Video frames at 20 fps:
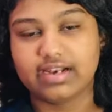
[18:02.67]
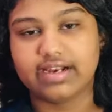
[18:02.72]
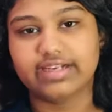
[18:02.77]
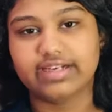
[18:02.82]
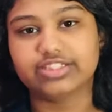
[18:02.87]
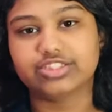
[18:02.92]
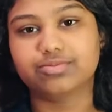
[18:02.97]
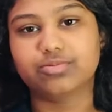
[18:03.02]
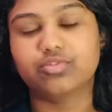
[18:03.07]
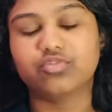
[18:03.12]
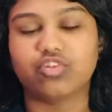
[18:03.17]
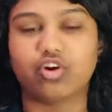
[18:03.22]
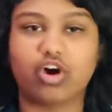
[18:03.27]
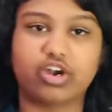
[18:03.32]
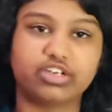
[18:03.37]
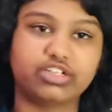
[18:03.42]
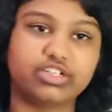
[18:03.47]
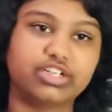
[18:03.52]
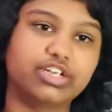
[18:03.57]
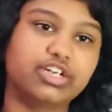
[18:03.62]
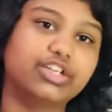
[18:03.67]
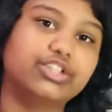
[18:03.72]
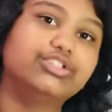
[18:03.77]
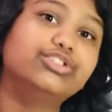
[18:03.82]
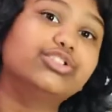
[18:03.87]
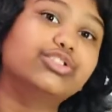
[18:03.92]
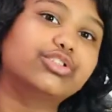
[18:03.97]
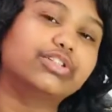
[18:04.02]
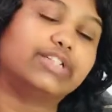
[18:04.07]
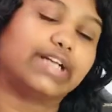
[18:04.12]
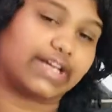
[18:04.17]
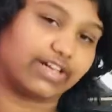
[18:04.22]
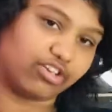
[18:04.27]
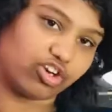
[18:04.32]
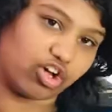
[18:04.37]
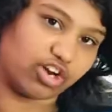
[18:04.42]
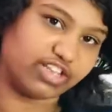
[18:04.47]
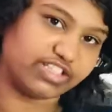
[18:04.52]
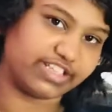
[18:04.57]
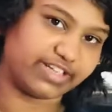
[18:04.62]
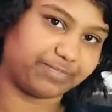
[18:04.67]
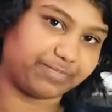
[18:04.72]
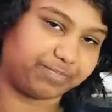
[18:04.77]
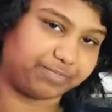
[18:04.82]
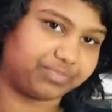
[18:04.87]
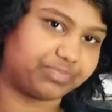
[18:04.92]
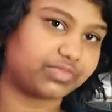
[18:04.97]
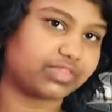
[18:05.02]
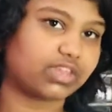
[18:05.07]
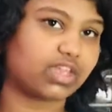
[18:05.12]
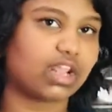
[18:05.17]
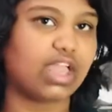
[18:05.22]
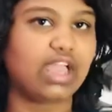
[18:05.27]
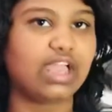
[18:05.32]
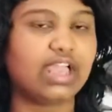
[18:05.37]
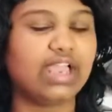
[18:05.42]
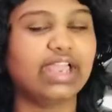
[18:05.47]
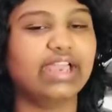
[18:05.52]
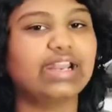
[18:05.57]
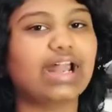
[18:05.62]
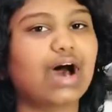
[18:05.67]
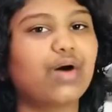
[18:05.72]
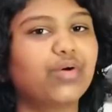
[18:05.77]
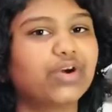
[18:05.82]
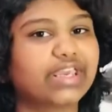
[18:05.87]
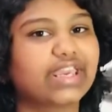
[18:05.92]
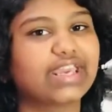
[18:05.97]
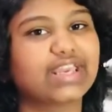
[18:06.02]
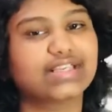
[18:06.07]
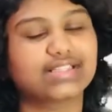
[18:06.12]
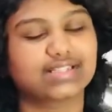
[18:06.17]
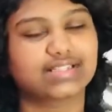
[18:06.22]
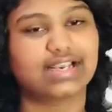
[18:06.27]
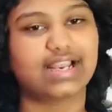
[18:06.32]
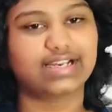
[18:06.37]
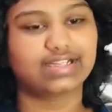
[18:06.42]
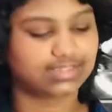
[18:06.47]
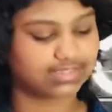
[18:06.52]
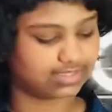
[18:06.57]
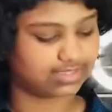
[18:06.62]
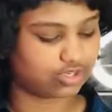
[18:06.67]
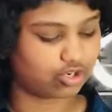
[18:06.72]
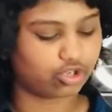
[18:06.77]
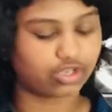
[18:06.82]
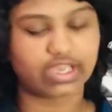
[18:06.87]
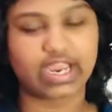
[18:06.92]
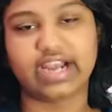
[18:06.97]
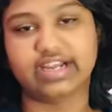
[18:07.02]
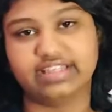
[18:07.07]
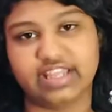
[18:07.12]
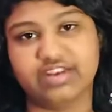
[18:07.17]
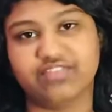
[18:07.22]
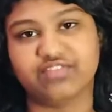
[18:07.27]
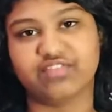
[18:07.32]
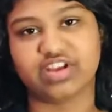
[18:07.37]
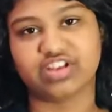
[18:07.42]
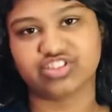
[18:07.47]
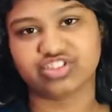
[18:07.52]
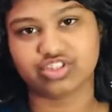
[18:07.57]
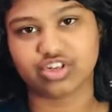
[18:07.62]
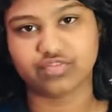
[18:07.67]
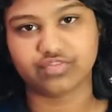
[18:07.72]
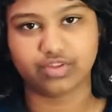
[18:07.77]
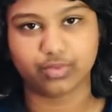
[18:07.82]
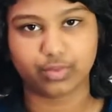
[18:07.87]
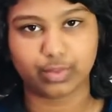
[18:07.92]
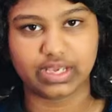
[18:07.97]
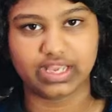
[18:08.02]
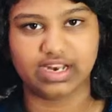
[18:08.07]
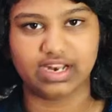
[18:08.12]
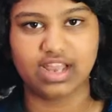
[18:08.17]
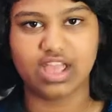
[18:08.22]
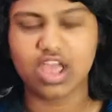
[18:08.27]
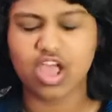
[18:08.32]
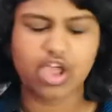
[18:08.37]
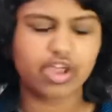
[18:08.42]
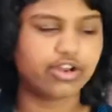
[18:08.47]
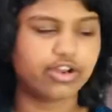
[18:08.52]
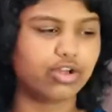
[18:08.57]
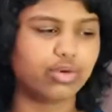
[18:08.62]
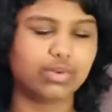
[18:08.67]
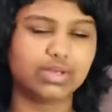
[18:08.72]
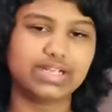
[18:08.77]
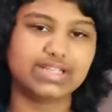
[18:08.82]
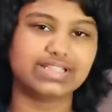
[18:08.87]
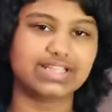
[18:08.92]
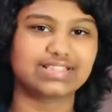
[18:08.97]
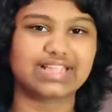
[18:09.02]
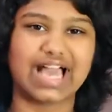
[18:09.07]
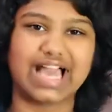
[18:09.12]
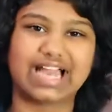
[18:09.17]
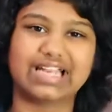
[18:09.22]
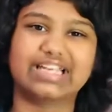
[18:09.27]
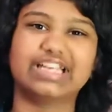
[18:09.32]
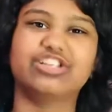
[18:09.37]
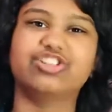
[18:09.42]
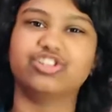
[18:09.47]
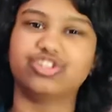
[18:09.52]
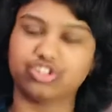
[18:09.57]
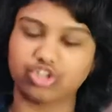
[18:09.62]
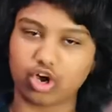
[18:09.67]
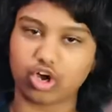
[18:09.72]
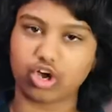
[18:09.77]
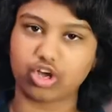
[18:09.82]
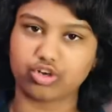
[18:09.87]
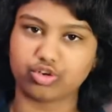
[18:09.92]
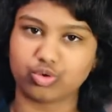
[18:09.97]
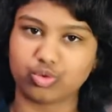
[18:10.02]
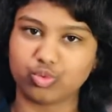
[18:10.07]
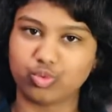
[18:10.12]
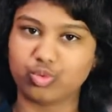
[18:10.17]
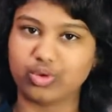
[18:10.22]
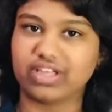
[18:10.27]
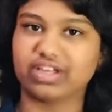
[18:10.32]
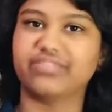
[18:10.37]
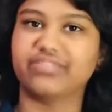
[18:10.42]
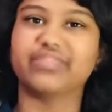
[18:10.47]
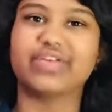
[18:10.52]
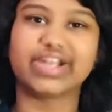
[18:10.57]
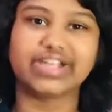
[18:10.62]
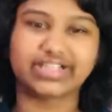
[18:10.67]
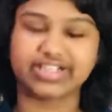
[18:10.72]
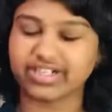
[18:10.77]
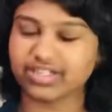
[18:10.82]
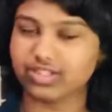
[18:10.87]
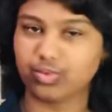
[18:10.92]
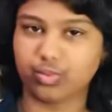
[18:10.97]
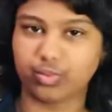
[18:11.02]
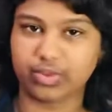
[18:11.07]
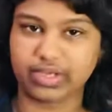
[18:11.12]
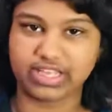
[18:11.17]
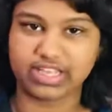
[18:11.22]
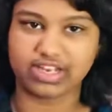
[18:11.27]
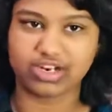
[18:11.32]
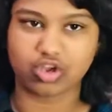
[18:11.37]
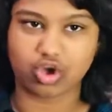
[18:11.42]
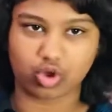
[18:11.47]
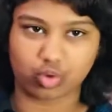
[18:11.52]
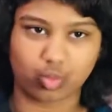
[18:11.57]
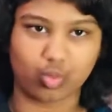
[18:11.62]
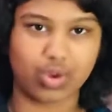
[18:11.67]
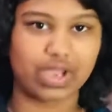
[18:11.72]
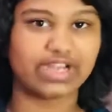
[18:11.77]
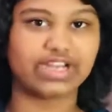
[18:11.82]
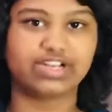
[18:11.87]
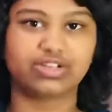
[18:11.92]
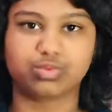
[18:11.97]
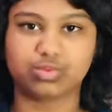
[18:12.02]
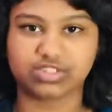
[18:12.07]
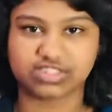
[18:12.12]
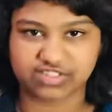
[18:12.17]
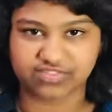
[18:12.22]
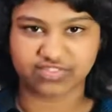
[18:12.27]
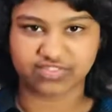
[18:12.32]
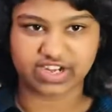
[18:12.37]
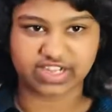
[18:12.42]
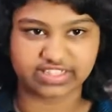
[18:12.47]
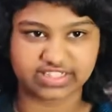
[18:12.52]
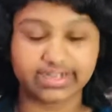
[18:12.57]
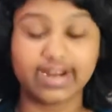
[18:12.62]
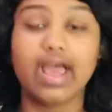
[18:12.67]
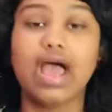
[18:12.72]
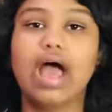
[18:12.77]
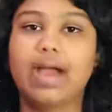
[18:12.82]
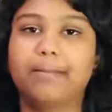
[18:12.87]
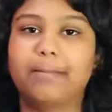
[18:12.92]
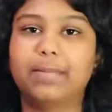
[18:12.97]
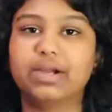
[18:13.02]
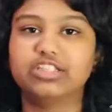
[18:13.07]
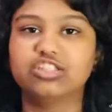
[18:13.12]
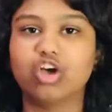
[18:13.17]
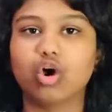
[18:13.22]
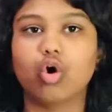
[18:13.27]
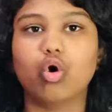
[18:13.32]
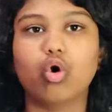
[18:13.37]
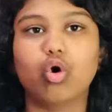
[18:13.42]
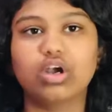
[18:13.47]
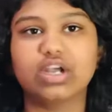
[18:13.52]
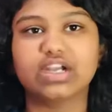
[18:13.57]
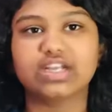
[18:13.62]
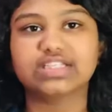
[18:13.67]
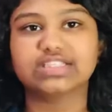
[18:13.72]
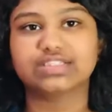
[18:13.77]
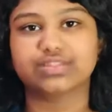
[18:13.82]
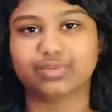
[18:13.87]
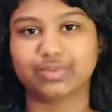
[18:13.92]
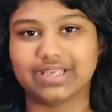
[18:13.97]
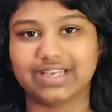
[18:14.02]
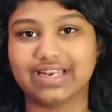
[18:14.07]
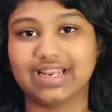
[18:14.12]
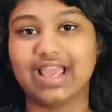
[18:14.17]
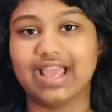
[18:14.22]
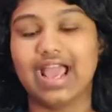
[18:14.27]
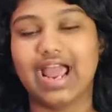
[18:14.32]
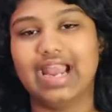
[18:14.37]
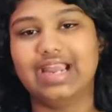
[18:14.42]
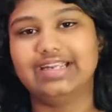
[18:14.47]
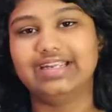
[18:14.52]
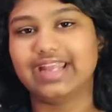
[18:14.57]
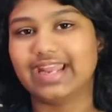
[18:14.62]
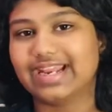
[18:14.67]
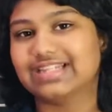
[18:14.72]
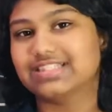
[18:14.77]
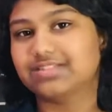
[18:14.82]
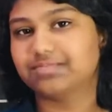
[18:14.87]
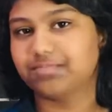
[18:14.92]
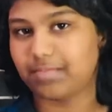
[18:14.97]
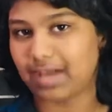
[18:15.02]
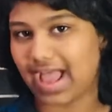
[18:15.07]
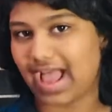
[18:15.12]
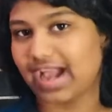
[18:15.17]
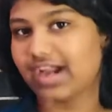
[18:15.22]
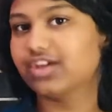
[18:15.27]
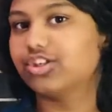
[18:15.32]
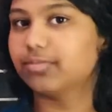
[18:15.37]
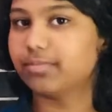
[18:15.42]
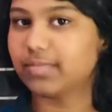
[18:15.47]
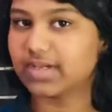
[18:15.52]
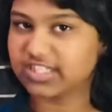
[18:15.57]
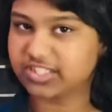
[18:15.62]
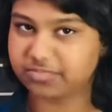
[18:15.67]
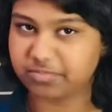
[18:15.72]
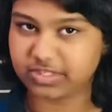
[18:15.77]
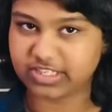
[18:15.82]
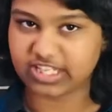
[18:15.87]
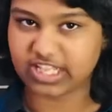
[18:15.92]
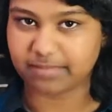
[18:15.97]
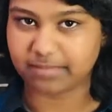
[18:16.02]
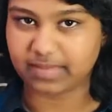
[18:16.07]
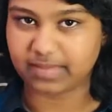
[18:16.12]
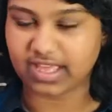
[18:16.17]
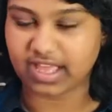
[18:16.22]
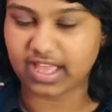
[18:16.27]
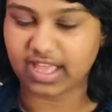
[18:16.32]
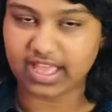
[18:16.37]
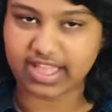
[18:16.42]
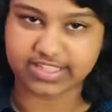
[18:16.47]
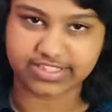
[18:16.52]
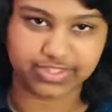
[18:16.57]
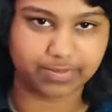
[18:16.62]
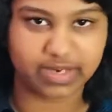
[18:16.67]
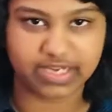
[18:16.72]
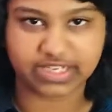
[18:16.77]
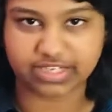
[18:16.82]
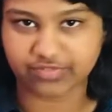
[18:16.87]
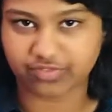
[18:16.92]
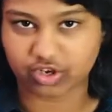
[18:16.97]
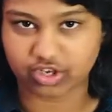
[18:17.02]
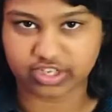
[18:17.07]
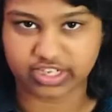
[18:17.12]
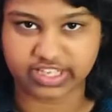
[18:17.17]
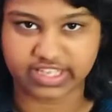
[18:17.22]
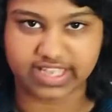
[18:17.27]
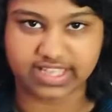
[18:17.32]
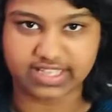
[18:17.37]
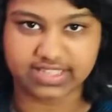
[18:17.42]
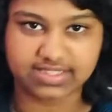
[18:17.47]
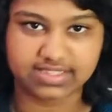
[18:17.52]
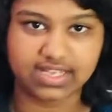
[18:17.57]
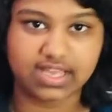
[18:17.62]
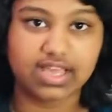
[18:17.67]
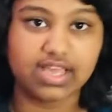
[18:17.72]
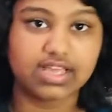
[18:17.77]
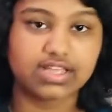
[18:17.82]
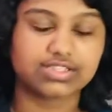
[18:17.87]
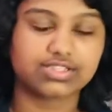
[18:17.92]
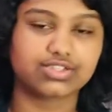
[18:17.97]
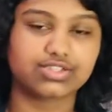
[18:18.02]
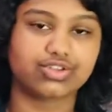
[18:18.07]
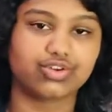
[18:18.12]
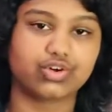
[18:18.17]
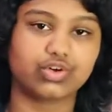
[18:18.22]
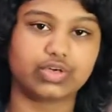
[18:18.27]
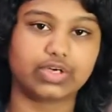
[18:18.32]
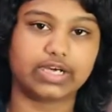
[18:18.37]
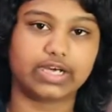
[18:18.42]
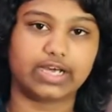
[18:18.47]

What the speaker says: let's move on to technology. In our case, let's look at the invention of the wheel. No one is exactly sure who invented the wheel or when it was invented, but the oldest wheel dates back to Mesopotamia, as you might have already guessed. So